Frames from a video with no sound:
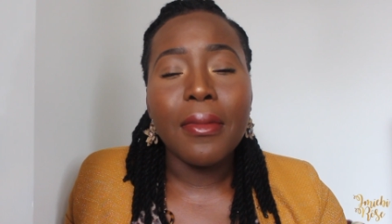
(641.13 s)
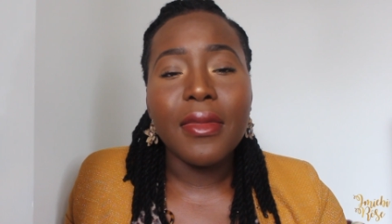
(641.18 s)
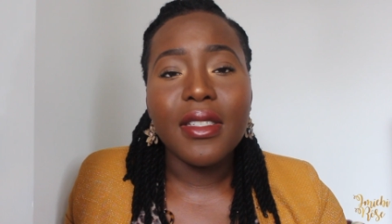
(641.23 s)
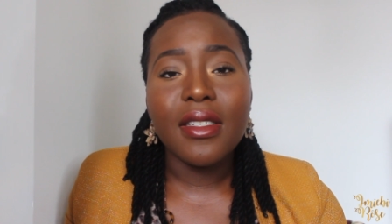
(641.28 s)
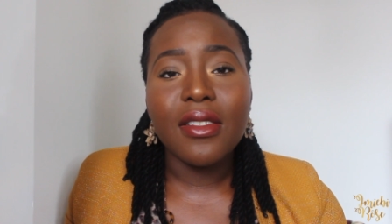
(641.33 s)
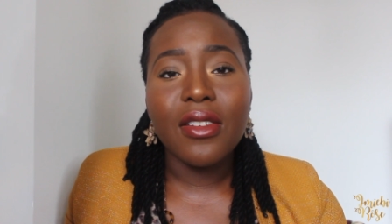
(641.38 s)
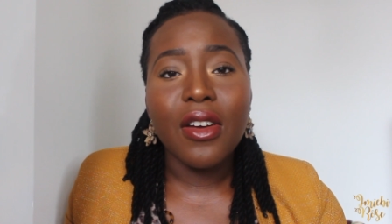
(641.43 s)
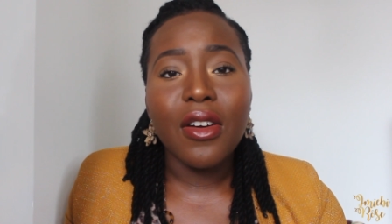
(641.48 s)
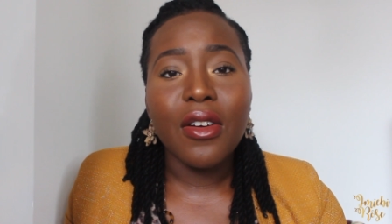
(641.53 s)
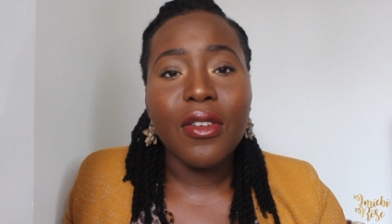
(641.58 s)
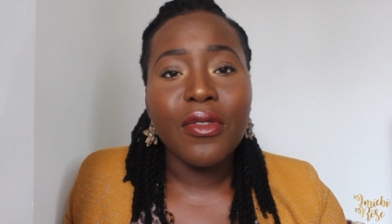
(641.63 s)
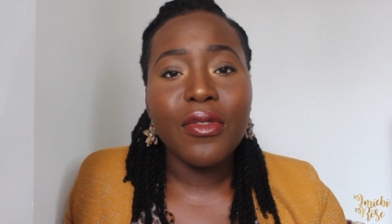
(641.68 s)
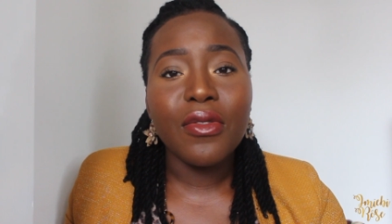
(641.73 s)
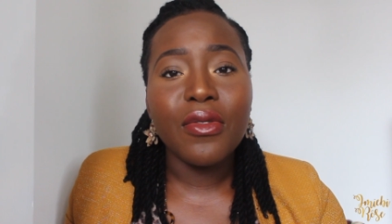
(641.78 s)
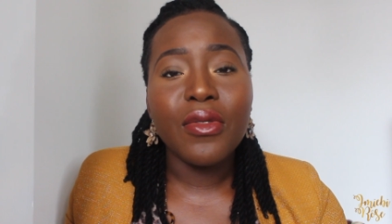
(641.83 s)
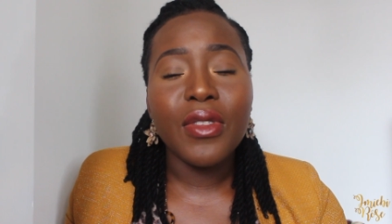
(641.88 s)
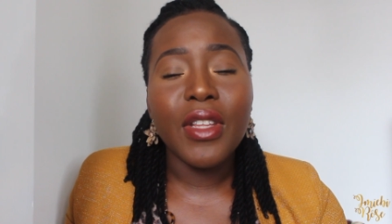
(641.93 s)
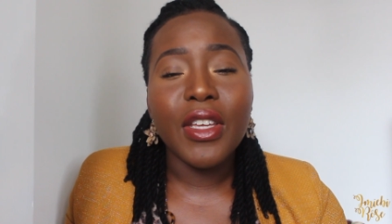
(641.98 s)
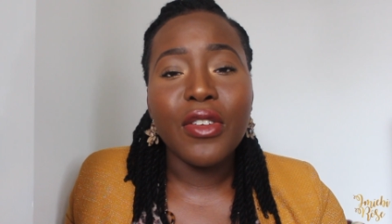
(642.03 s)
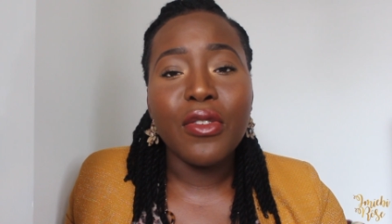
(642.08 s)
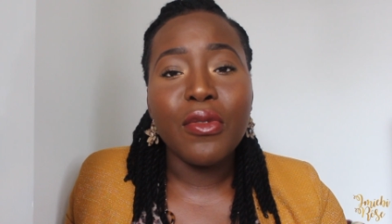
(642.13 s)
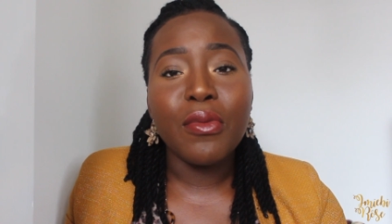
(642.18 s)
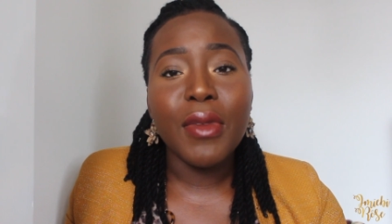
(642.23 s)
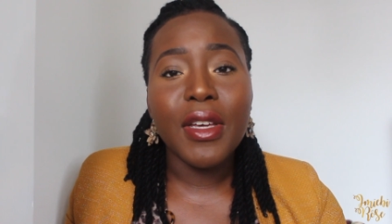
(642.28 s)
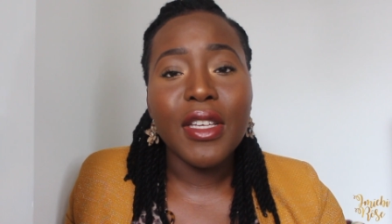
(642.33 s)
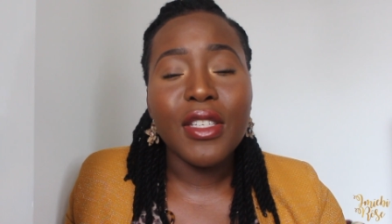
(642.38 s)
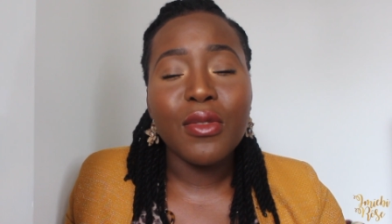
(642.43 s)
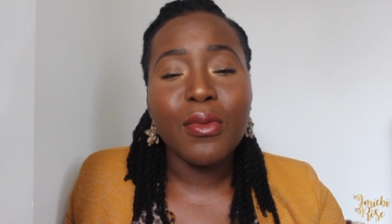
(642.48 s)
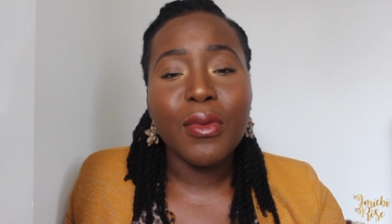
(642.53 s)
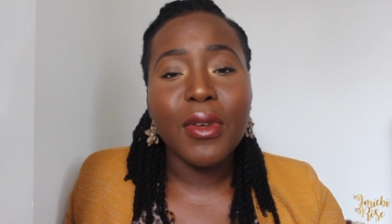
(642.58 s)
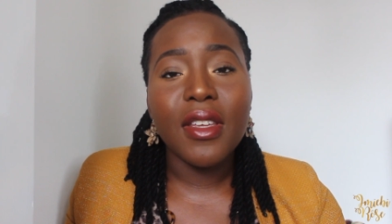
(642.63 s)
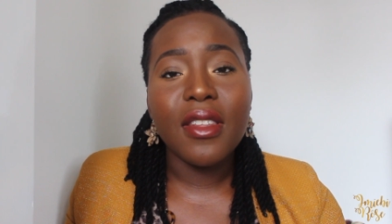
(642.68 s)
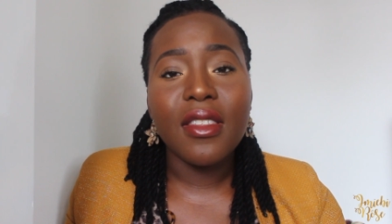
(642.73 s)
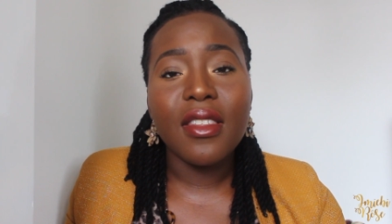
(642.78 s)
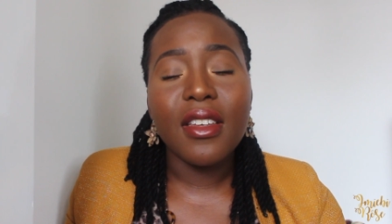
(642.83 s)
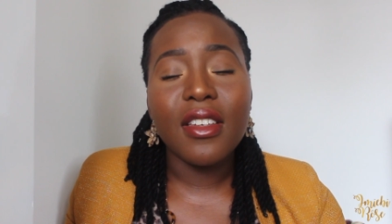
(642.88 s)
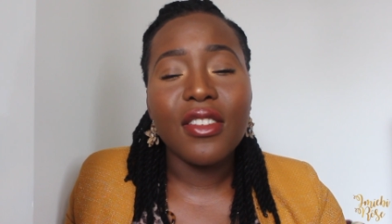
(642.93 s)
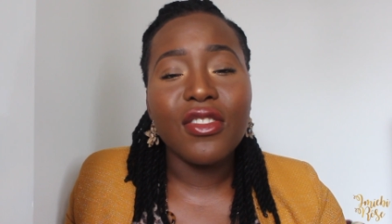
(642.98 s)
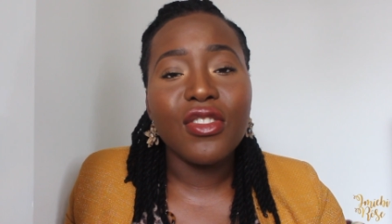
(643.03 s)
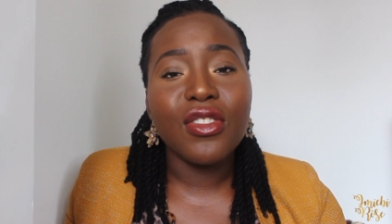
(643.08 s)
stuff that you mess with
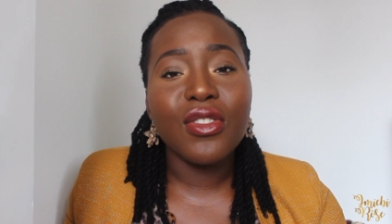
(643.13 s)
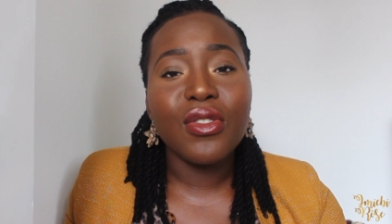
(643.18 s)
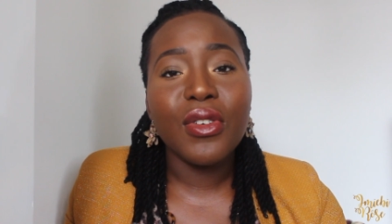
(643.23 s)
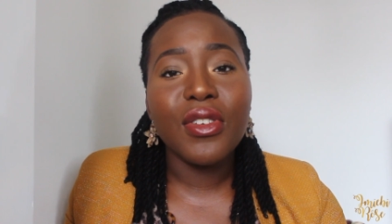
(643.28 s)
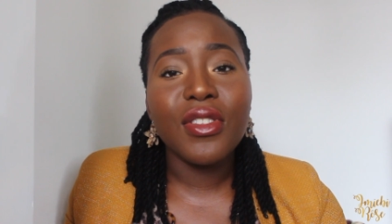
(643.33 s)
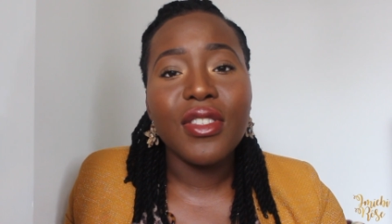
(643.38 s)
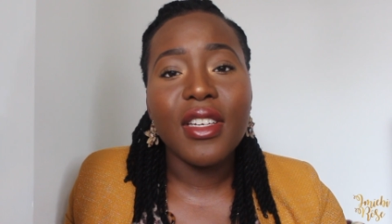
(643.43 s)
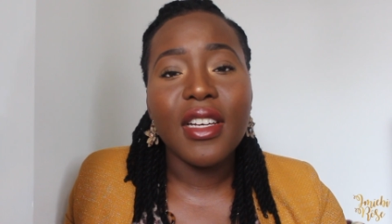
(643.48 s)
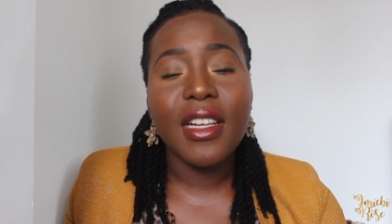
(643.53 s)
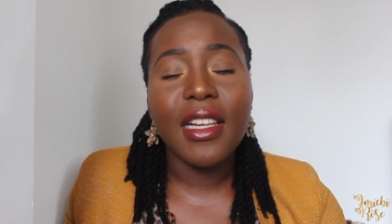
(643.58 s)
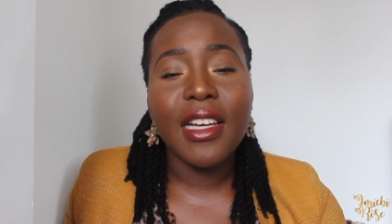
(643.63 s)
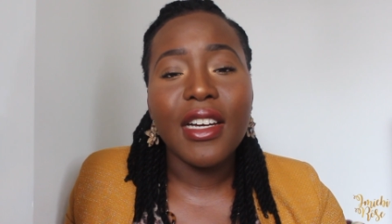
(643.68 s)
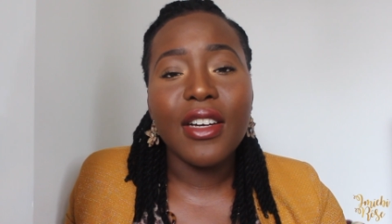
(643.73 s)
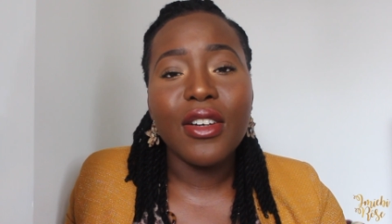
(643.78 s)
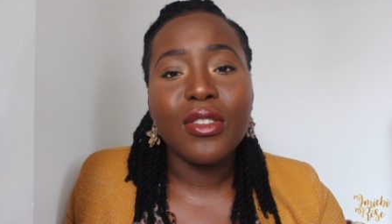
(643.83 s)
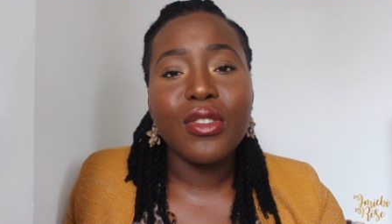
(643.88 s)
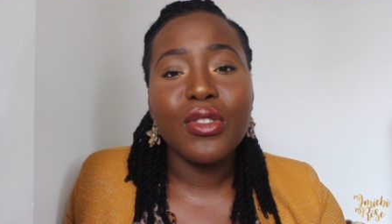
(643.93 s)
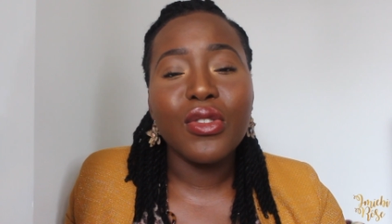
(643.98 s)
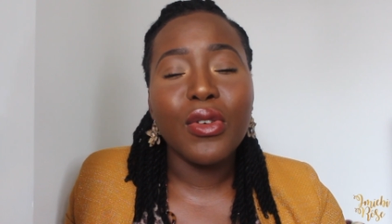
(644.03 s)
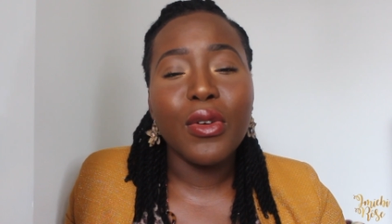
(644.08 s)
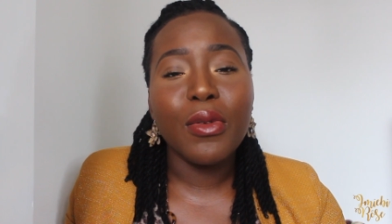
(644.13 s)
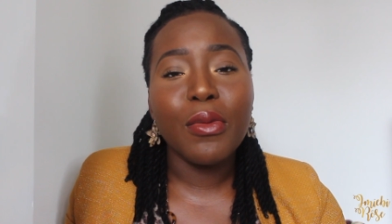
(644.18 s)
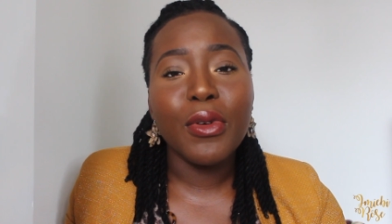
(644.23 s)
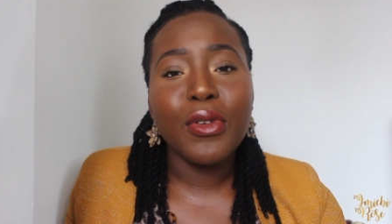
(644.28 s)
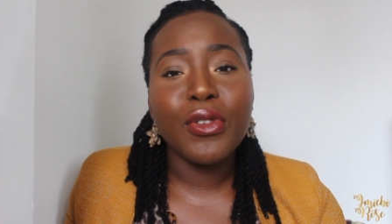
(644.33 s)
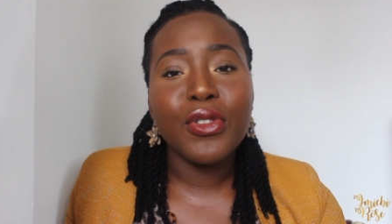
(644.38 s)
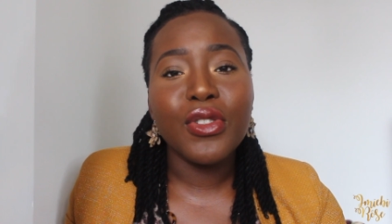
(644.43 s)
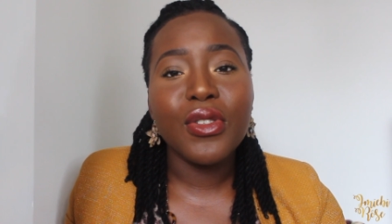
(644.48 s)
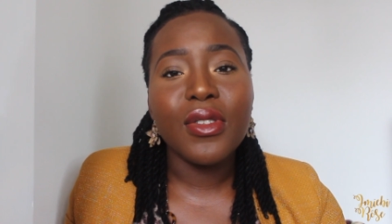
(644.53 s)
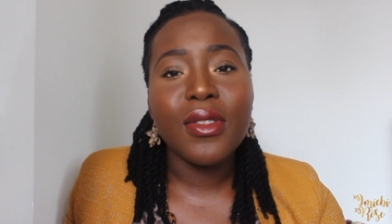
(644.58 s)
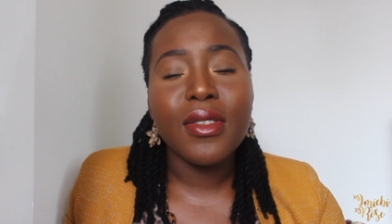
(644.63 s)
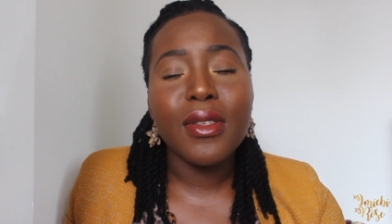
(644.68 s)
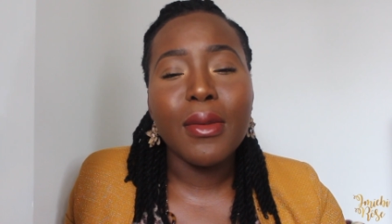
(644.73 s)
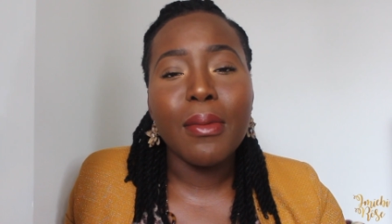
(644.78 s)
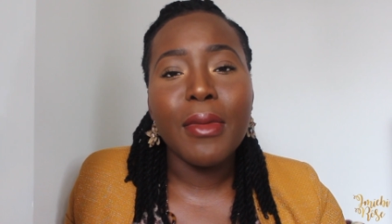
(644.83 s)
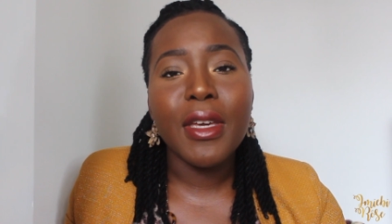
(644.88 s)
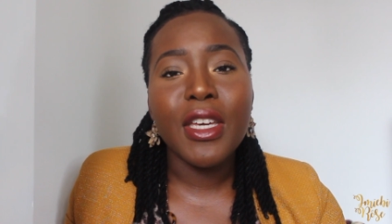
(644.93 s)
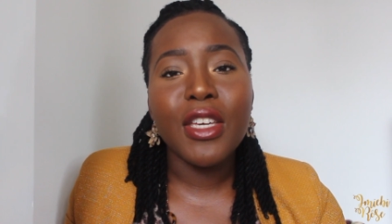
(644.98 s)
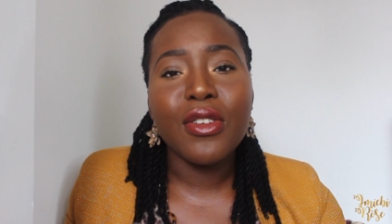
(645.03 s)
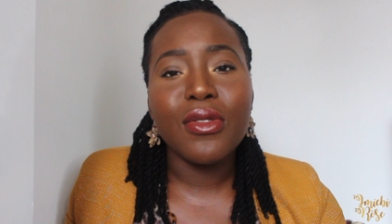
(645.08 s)
is just going to cloud your emotions
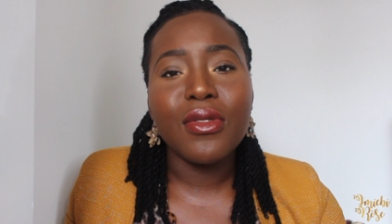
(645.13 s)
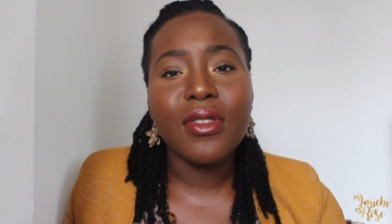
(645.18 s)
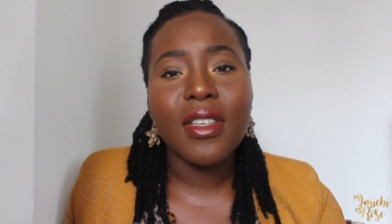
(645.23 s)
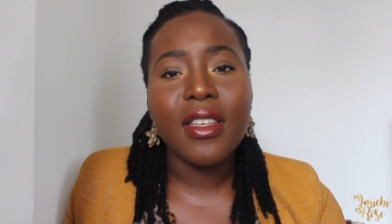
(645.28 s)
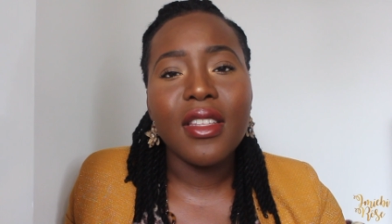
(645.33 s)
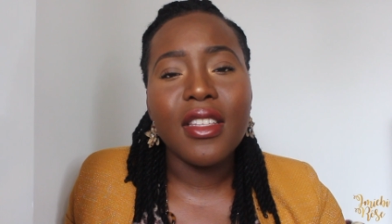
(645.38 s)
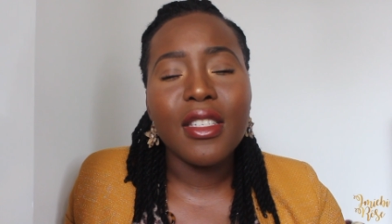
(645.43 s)
and make you see